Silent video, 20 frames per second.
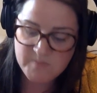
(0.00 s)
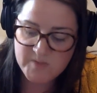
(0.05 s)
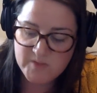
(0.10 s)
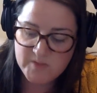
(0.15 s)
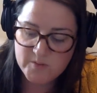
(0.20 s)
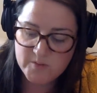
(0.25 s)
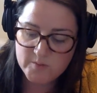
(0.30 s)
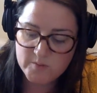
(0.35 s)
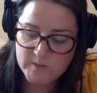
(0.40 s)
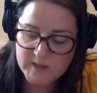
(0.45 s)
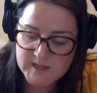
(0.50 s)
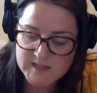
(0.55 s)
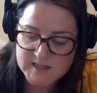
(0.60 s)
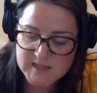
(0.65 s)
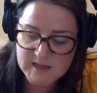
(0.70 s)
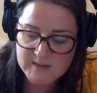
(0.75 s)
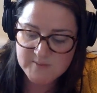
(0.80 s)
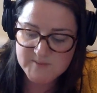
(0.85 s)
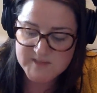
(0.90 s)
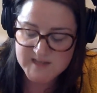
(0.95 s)
3
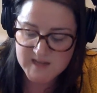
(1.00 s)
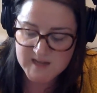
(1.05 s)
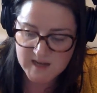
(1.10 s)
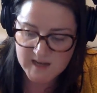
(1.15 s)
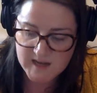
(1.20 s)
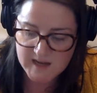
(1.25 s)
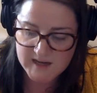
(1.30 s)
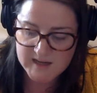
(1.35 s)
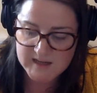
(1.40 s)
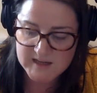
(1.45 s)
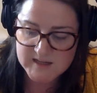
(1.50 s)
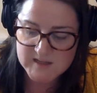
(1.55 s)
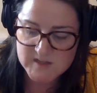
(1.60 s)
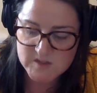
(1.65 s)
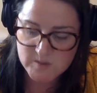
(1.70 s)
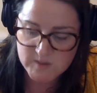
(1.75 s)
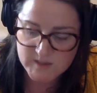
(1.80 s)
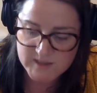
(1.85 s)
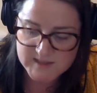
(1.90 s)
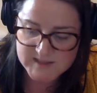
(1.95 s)
times 9 is
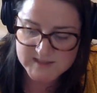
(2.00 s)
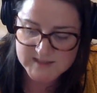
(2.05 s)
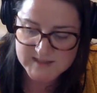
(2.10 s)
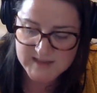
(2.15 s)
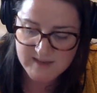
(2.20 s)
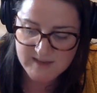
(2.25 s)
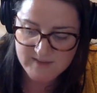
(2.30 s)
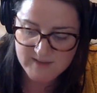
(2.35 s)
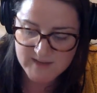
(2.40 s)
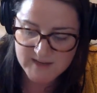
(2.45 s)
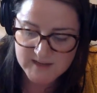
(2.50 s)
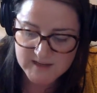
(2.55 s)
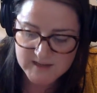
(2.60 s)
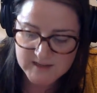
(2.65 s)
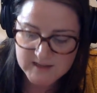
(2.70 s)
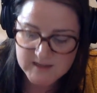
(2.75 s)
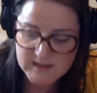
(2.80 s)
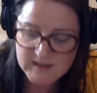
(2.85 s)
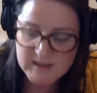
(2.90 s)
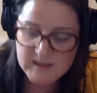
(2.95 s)
27.
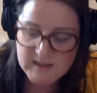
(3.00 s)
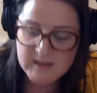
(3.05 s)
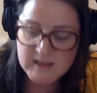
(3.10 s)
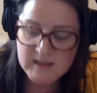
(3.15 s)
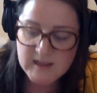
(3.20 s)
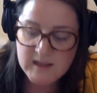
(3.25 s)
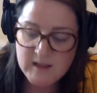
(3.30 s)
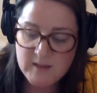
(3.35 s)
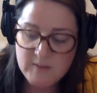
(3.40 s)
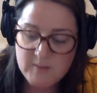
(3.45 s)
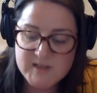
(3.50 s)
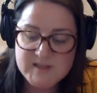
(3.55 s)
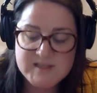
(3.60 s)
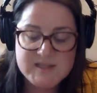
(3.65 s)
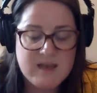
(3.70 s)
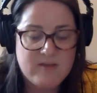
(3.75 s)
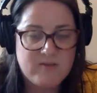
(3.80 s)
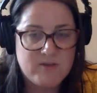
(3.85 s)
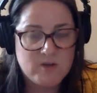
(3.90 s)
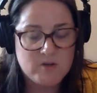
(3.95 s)
My
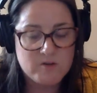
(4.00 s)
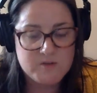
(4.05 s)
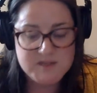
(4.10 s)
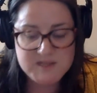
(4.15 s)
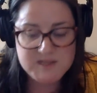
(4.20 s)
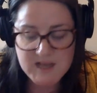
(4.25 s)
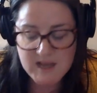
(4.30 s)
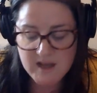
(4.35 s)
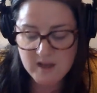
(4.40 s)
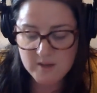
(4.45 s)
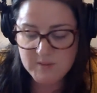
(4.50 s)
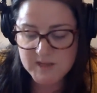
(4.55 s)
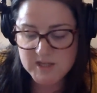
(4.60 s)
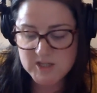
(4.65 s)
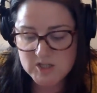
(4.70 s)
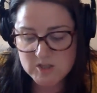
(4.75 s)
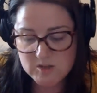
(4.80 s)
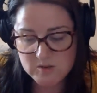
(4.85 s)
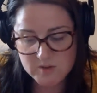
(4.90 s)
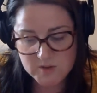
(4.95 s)
7 goes down. My
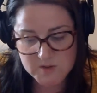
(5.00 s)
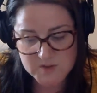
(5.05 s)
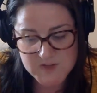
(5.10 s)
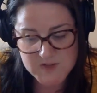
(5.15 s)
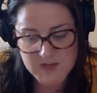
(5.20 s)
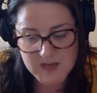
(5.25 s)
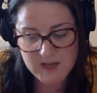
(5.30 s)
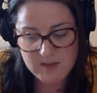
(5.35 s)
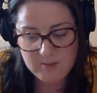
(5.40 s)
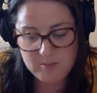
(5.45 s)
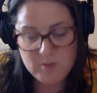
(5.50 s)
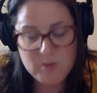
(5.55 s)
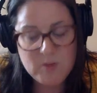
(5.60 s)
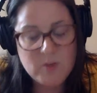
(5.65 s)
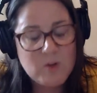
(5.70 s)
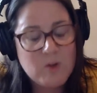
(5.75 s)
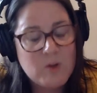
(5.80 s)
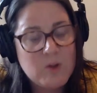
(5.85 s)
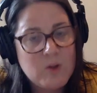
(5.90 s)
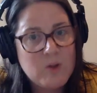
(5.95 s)
2 goes up.
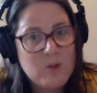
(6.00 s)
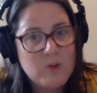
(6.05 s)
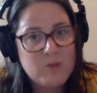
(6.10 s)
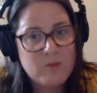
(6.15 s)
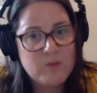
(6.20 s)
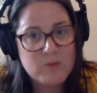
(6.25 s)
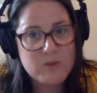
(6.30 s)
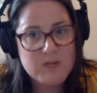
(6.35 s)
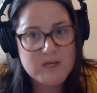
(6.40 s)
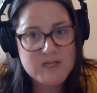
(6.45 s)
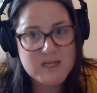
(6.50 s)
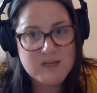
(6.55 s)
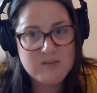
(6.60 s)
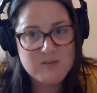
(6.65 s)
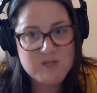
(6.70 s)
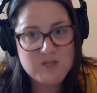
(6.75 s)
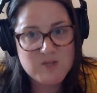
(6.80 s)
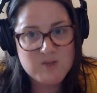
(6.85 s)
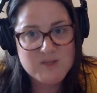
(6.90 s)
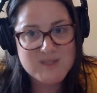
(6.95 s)
3
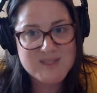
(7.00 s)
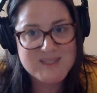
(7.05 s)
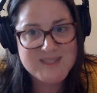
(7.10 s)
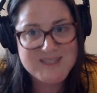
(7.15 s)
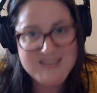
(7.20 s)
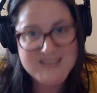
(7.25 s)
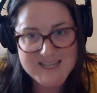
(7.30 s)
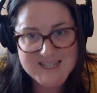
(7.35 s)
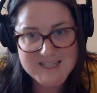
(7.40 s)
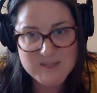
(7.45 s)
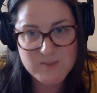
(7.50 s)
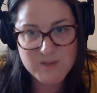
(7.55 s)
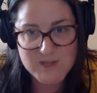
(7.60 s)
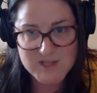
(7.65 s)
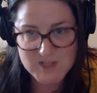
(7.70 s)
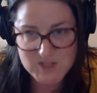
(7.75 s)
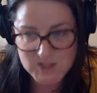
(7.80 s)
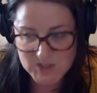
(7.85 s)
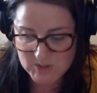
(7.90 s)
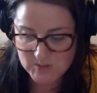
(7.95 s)
times 2 is 6,
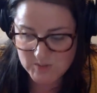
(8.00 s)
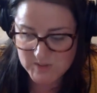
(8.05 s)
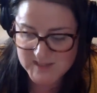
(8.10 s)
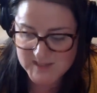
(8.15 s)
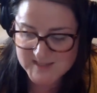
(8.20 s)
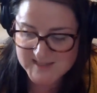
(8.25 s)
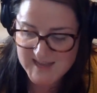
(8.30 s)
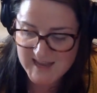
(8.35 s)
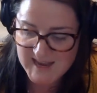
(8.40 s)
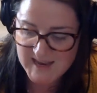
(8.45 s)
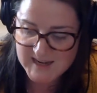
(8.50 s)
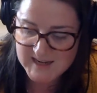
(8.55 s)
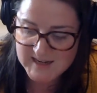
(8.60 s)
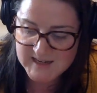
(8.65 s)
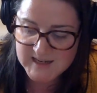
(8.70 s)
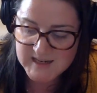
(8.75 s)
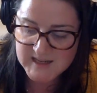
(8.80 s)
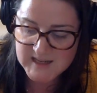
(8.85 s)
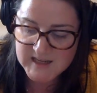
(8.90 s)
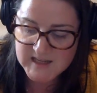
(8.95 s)
plus 2 is 8.
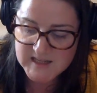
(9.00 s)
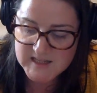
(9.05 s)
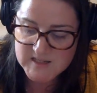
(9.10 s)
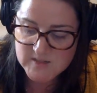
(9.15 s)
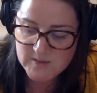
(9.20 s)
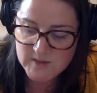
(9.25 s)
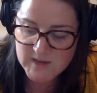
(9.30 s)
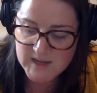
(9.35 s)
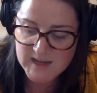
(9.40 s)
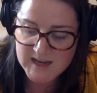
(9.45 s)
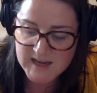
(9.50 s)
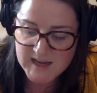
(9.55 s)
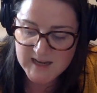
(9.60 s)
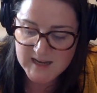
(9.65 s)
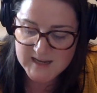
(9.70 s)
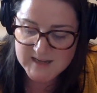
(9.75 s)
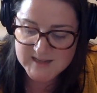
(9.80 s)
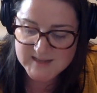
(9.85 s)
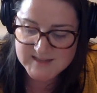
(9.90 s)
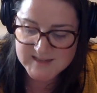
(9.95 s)
So I get
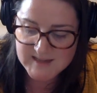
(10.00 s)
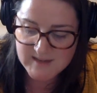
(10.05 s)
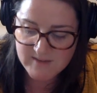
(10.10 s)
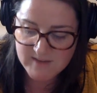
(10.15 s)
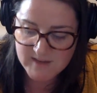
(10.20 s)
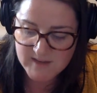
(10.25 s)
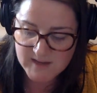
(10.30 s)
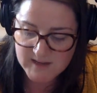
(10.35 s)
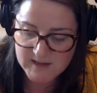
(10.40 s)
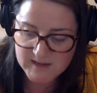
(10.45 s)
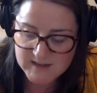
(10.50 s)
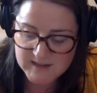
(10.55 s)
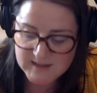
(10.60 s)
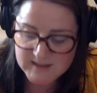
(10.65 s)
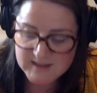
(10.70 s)
87.